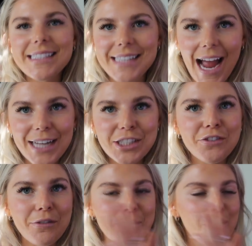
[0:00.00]
detach
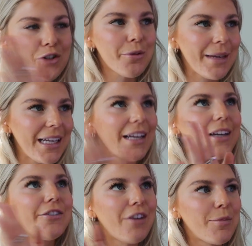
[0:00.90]
from social media
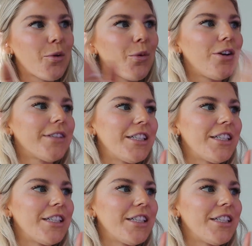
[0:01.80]
and from the world